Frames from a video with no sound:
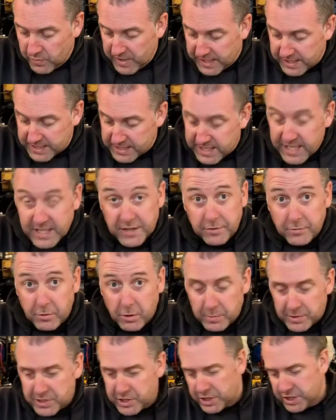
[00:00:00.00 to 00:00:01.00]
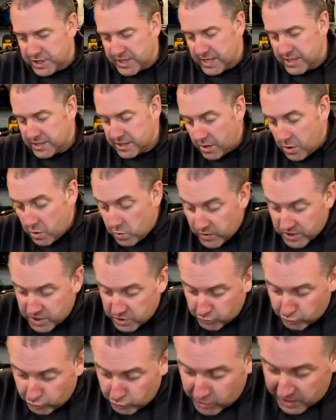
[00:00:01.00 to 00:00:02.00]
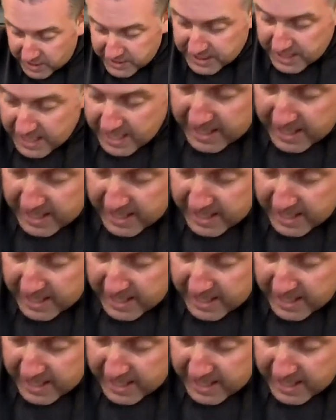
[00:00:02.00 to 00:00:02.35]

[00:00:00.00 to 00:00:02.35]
we can see the throttle position sensor, which is right